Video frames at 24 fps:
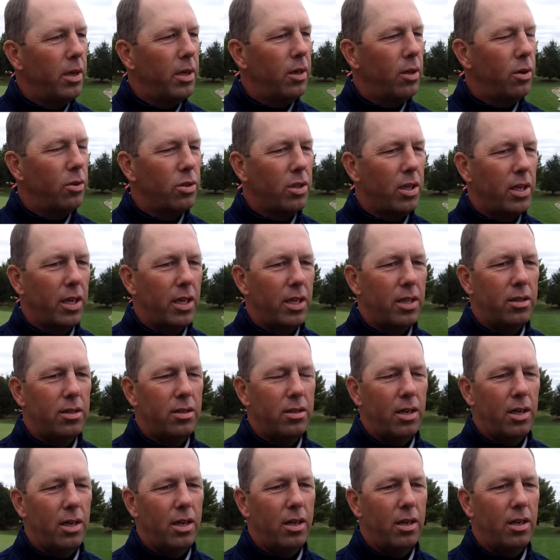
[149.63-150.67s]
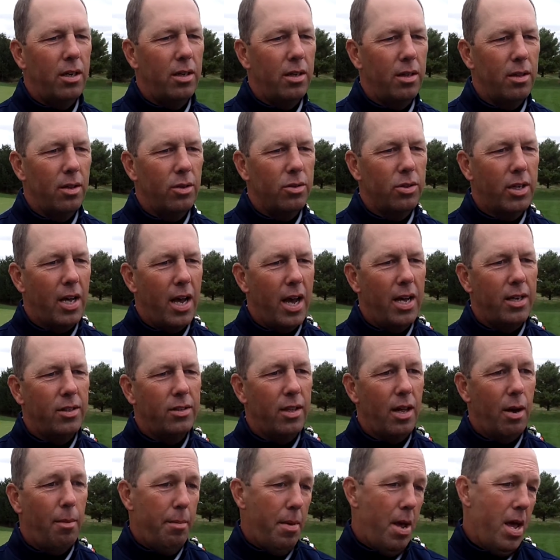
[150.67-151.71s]
And those kids, those
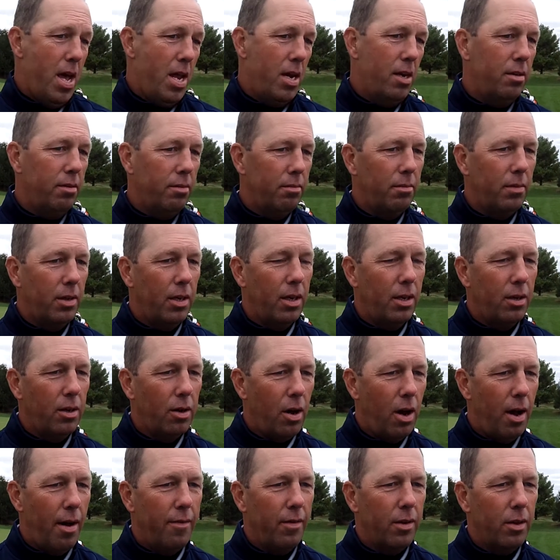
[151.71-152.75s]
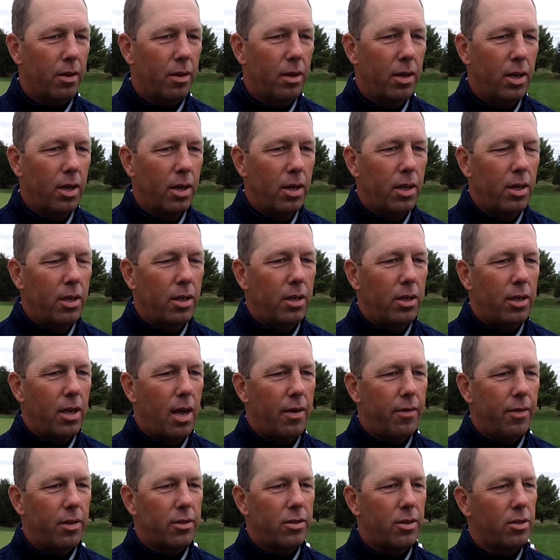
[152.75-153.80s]
guys, now men, you know,
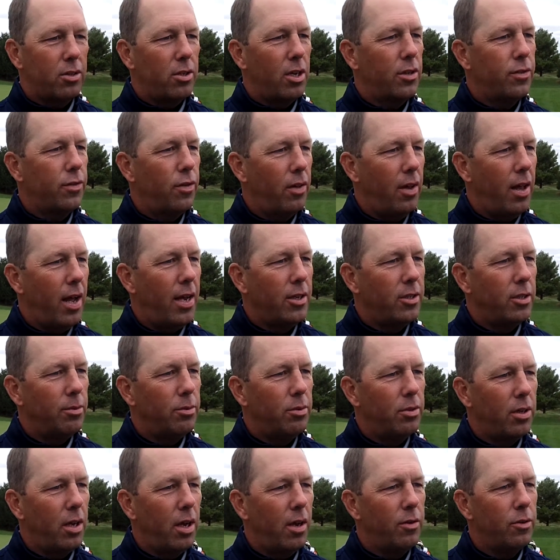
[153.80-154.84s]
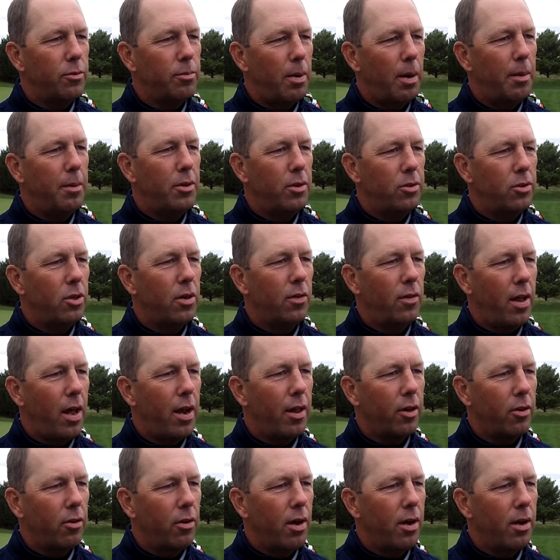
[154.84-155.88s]
having successful lives themselves, probably deserve a
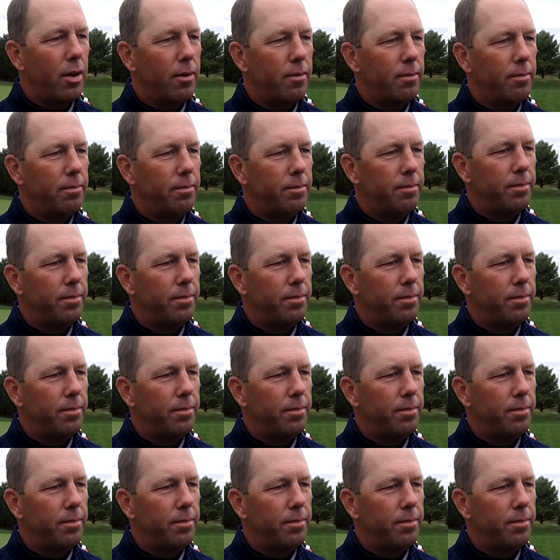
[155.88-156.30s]
lot of credit.